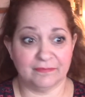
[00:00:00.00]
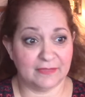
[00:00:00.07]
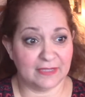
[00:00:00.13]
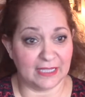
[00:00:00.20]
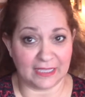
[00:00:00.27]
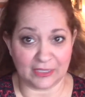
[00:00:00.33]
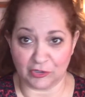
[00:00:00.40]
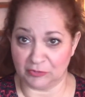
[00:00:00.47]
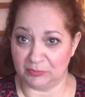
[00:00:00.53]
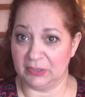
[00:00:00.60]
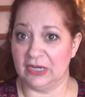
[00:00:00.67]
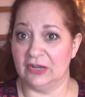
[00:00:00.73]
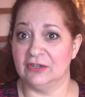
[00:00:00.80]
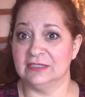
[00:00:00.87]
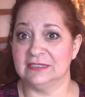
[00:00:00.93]
It could
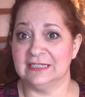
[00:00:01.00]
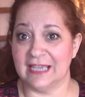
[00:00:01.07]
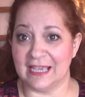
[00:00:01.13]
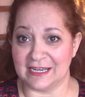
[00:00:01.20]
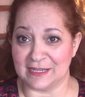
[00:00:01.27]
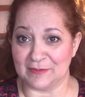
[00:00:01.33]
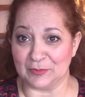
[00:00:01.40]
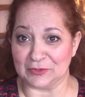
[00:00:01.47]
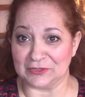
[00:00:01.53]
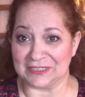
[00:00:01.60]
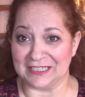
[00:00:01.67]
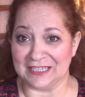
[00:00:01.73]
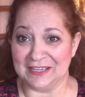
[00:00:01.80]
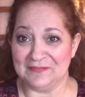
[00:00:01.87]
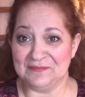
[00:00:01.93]
belong to anybody.